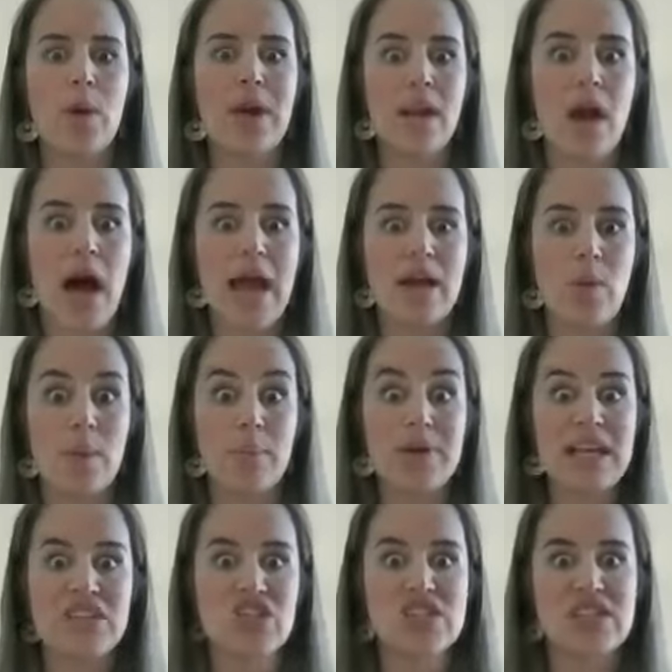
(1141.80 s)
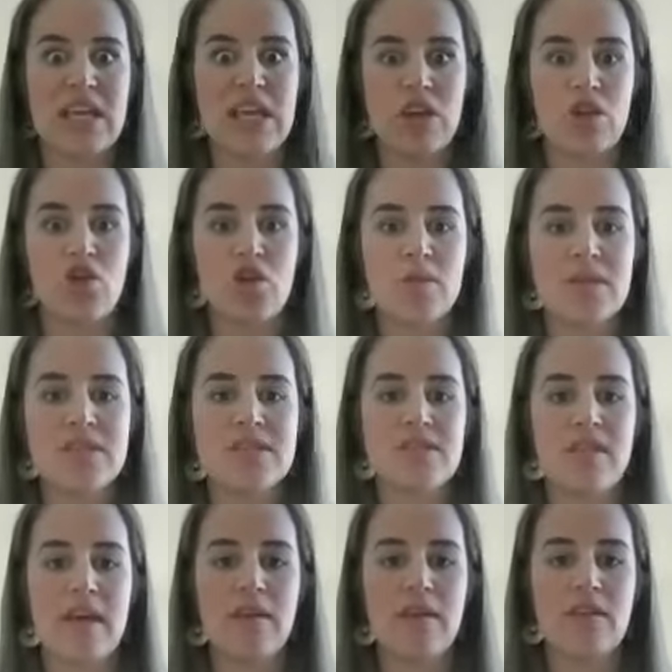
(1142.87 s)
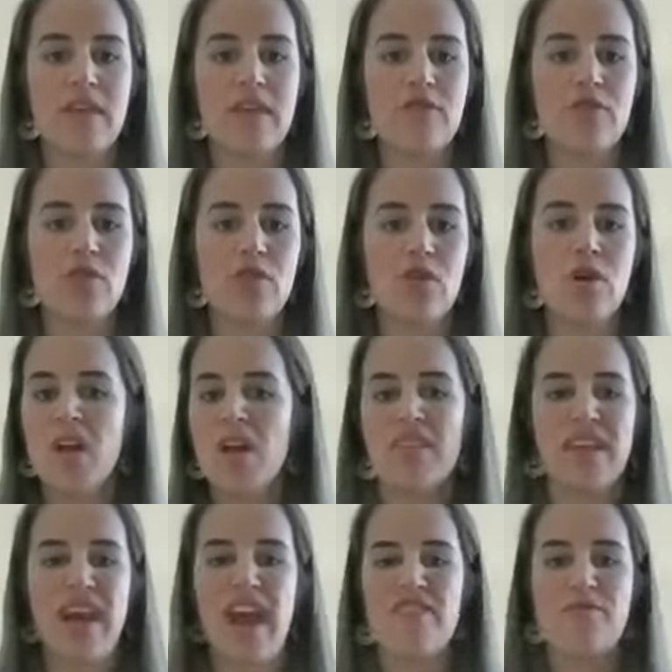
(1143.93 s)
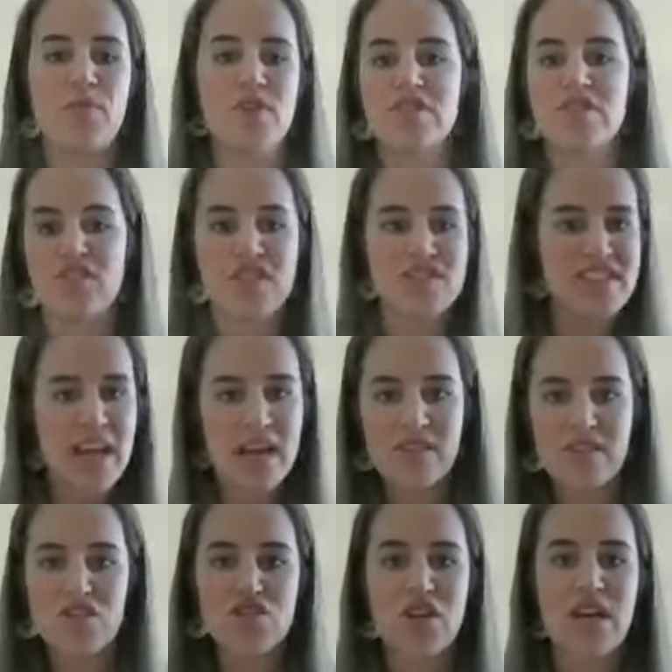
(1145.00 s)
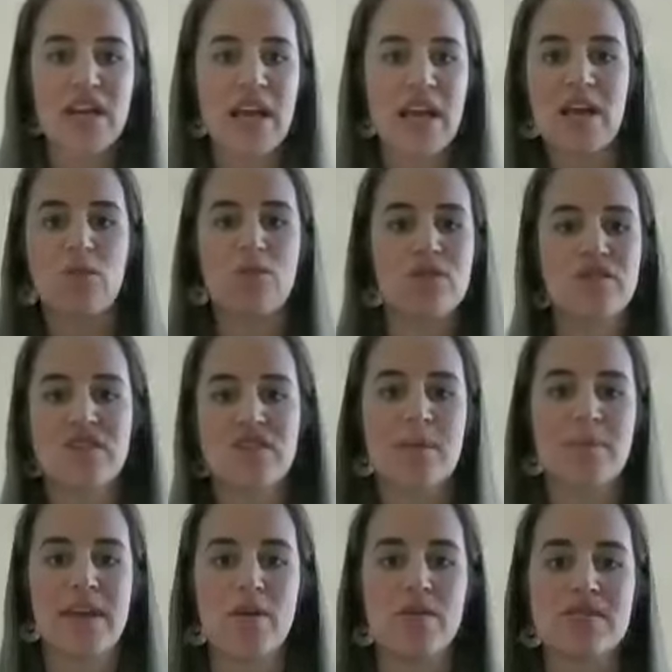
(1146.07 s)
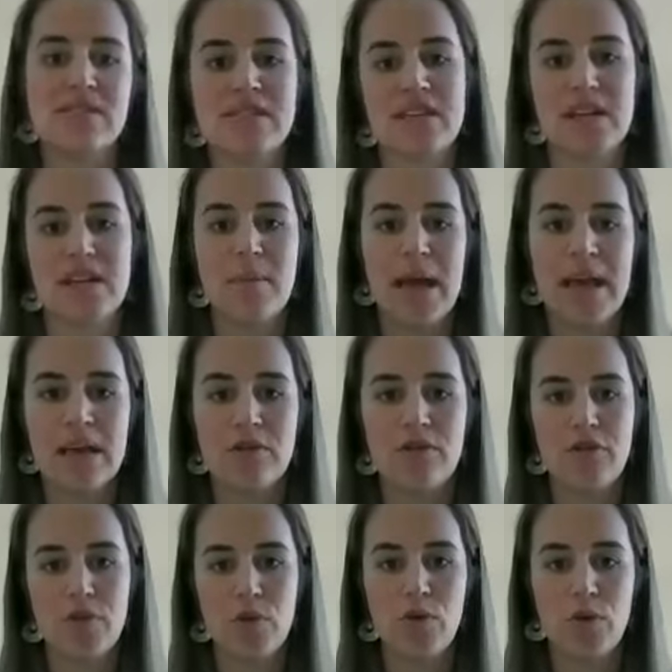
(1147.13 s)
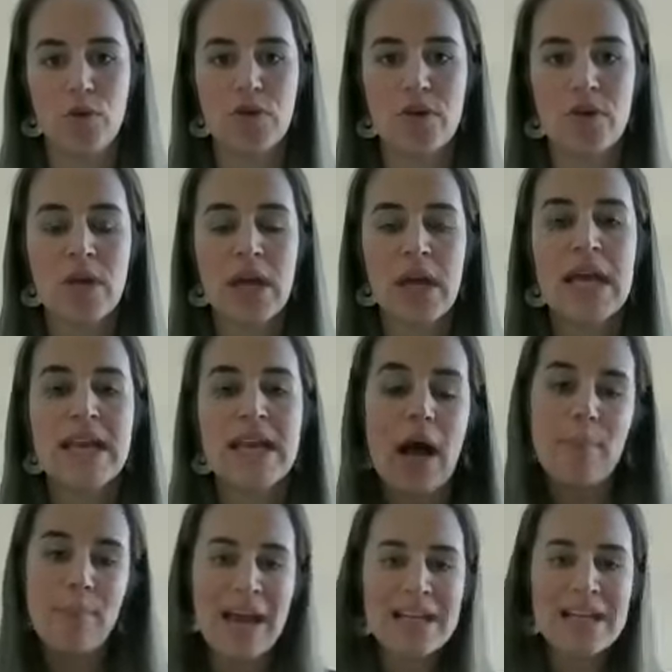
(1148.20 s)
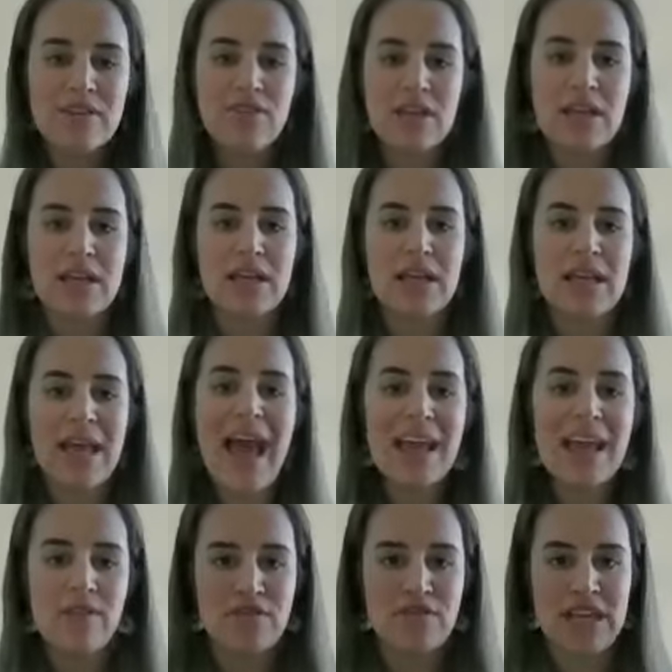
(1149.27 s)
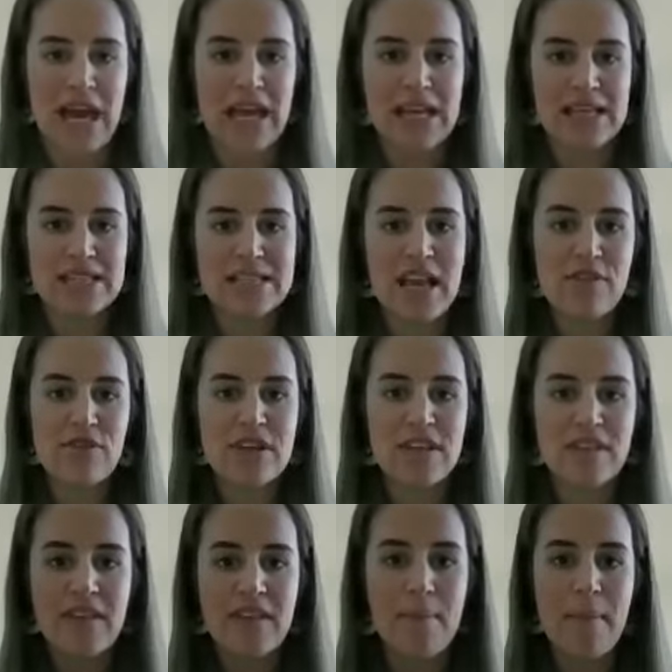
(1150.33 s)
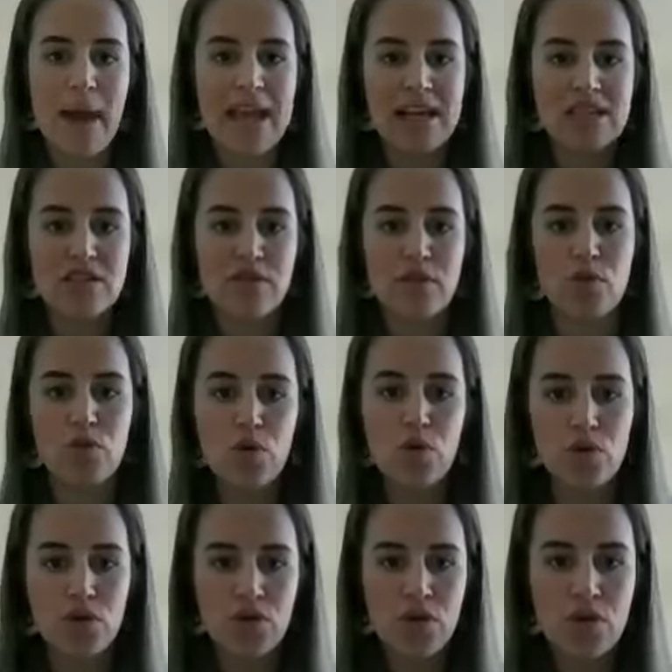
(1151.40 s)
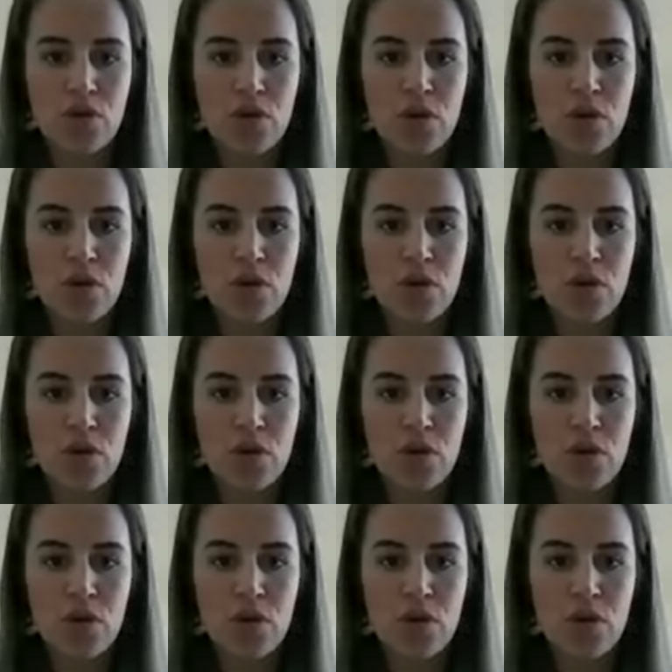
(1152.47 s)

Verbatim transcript: we like, we're pleasure seeking humans. So then, therefore, the cave person goes down the tree and looks for something else that's going to make it feel good. Now, back living in cave days, everything that made us feel good